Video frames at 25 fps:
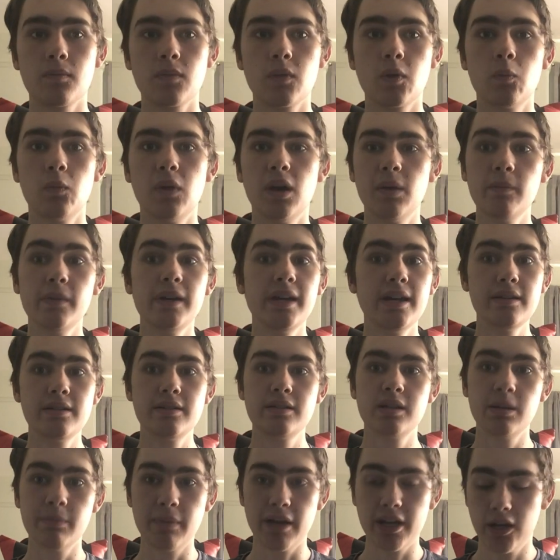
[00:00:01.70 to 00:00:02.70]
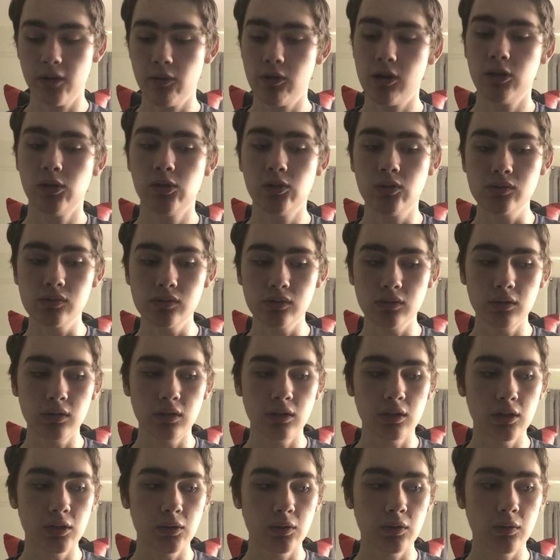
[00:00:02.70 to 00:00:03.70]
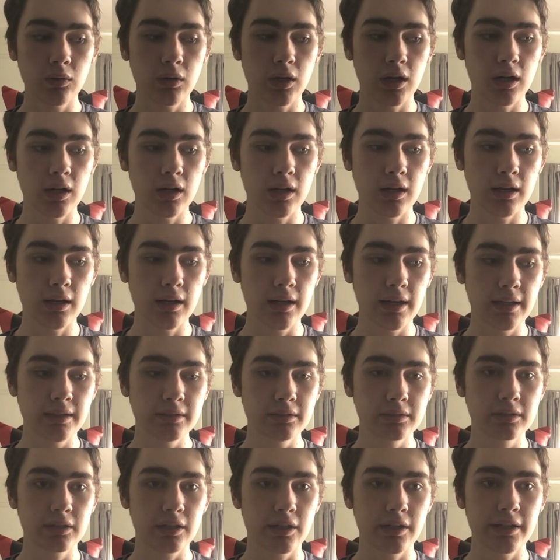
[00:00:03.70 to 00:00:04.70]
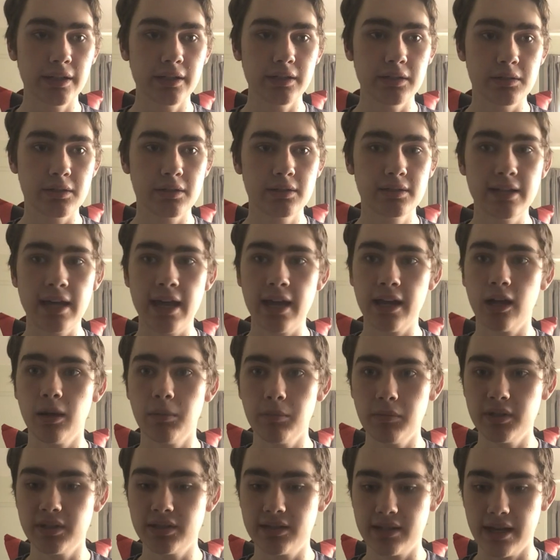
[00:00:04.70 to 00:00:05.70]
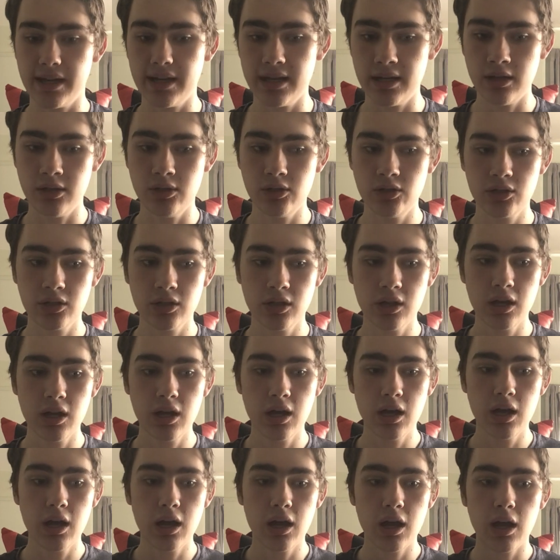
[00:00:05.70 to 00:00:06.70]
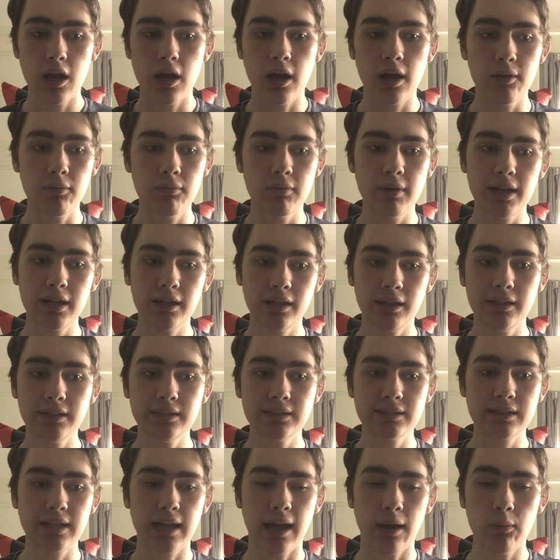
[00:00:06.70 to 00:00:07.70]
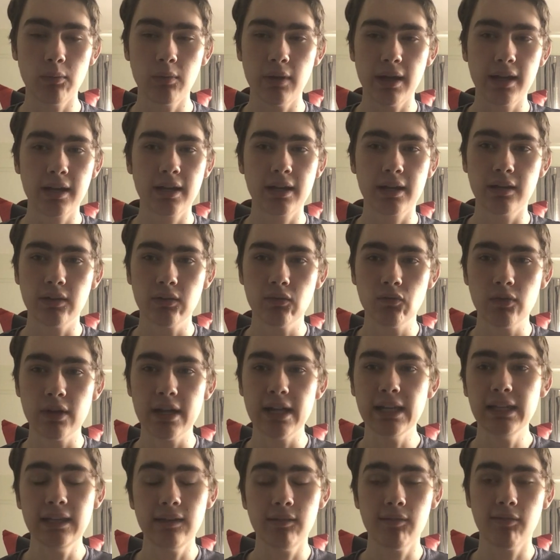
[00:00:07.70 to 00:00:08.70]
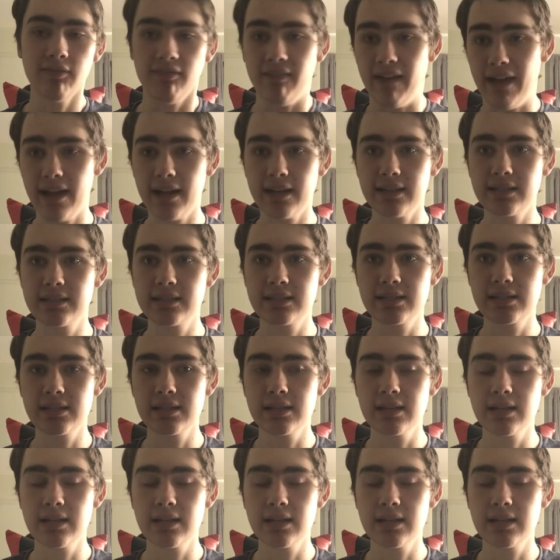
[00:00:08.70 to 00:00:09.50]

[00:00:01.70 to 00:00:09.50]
when we entered Emmanuel Hall and started setting up the stage, I realised how it can really affect